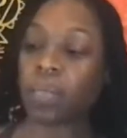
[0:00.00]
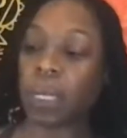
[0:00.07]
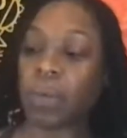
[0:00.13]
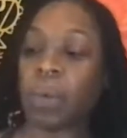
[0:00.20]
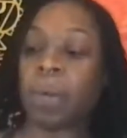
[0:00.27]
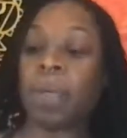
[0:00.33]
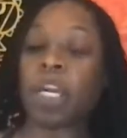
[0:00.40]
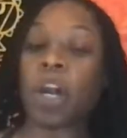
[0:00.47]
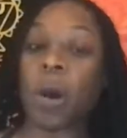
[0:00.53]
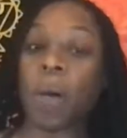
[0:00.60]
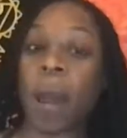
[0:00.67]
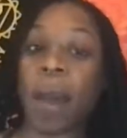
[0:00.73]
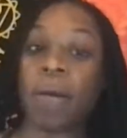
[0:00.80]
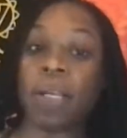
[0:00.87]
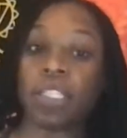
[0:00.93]
When we go
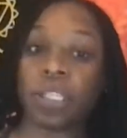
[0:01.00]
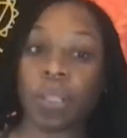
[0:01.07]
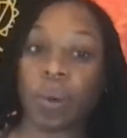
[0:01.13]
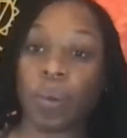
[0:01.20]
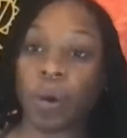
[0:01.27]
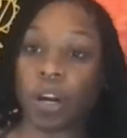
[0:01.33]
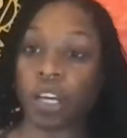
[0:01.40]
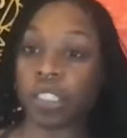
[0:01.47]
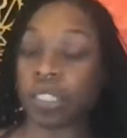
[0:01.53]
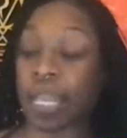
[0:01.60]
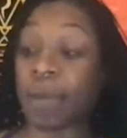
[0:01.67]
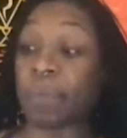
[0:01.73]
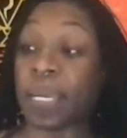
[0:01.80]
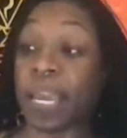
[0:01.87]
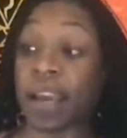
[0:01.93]
out into the world,
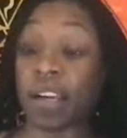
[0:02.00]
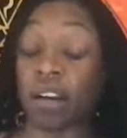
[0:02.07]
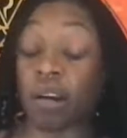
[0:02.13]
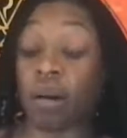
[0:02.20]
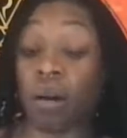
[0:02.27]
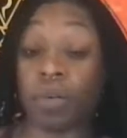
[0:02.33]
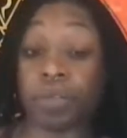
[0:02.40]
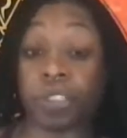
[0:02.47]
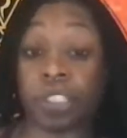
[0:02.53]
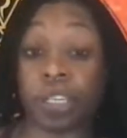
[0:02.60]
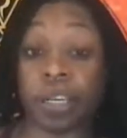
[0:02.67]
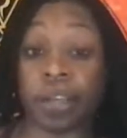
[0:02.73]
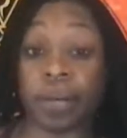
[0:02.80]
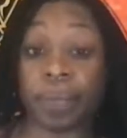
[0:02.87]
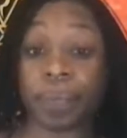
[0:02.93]
like we handle our own
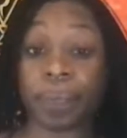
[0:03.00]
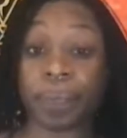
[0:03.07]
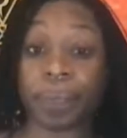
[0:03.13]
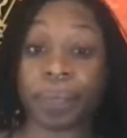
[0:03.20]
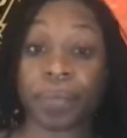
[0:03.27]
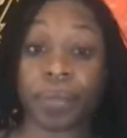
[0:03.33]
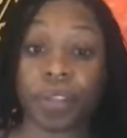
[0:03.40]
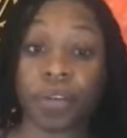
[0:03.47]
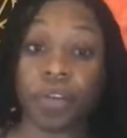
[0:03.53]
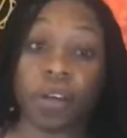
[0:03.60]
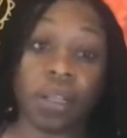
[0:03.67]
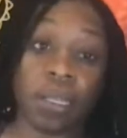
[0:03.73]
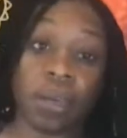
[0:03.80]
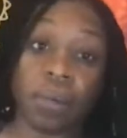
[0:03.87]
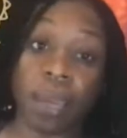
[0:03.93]
shit.
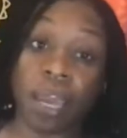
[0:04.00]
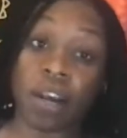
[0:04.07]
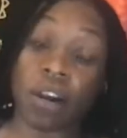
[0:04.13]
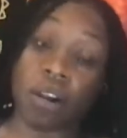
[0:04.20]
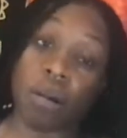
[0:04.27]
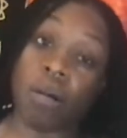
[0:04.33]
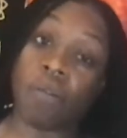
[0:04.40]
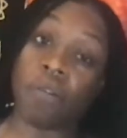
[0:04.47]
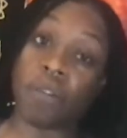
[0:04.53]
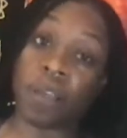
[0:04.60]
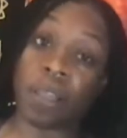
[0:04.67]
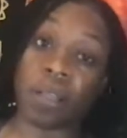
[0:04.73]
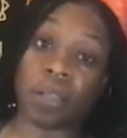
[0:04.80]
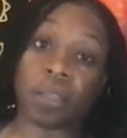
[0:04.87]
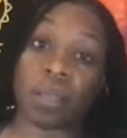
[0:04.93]
Really, we handle our own
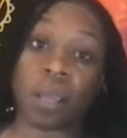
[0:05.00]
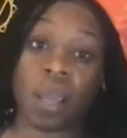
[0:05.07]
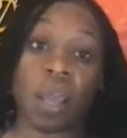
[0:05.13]
feelings.